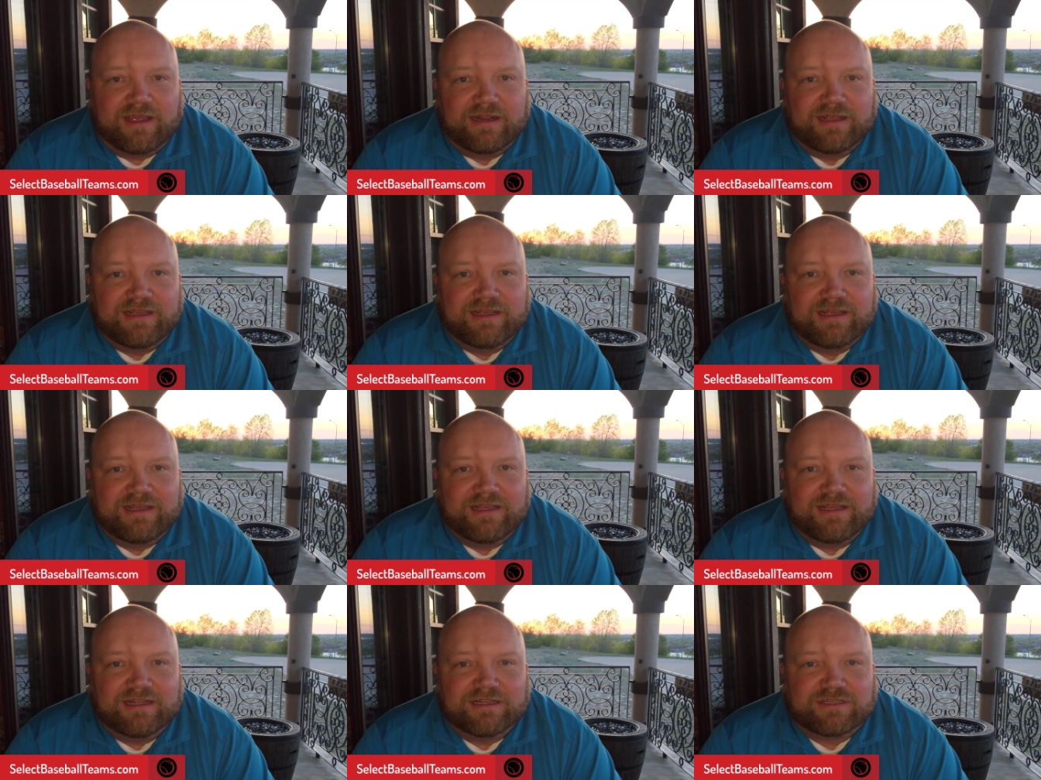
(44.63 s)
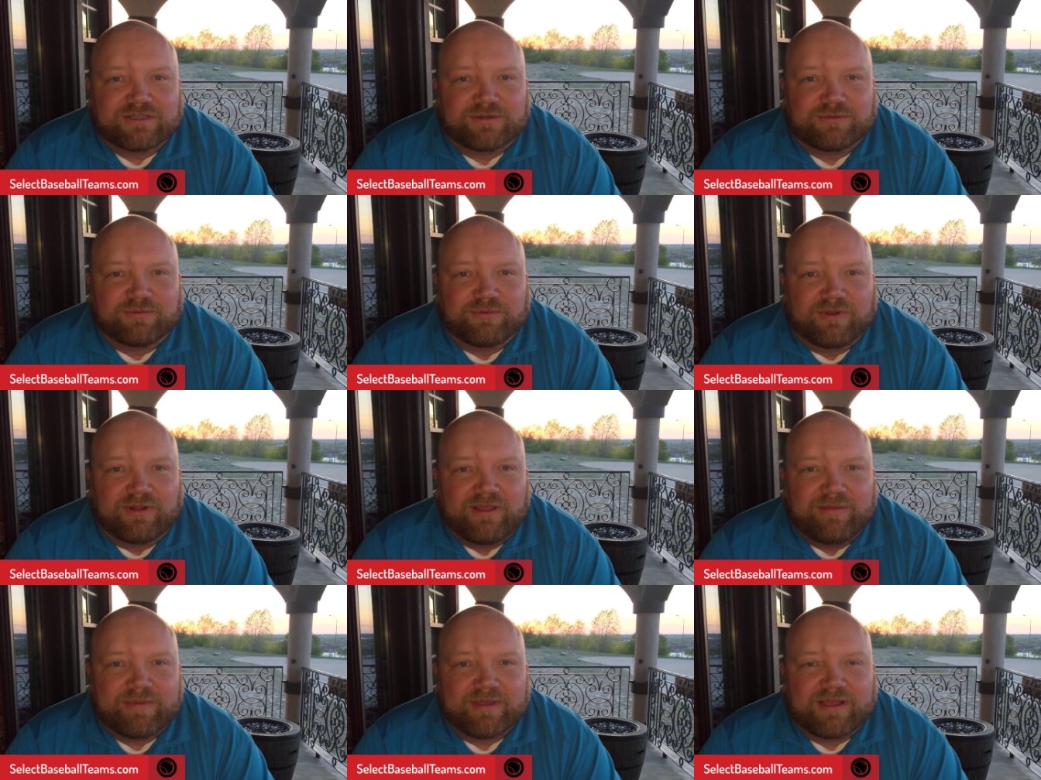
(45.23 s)
and it, it's
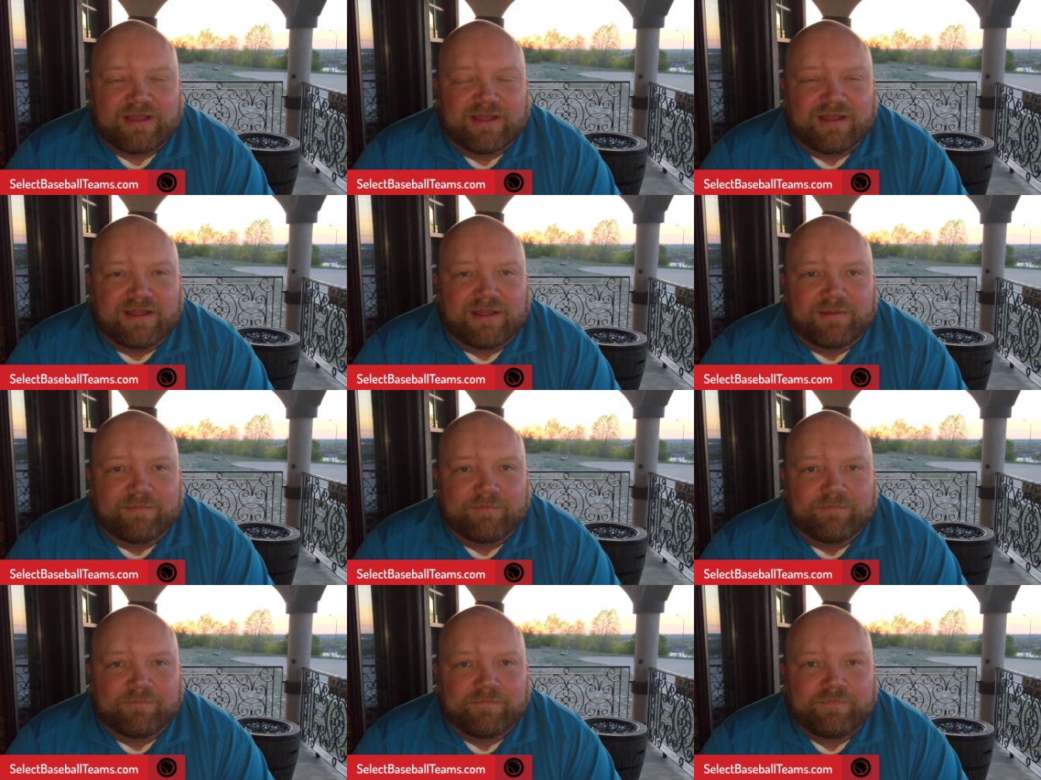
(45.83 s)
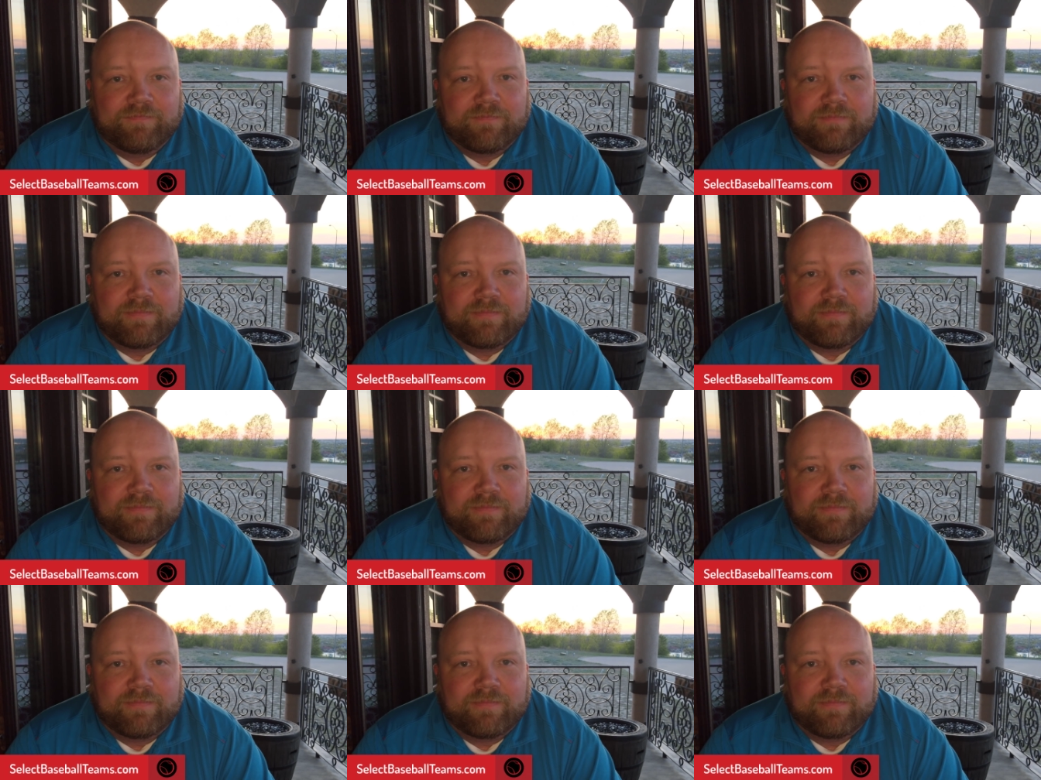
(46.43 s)
really become,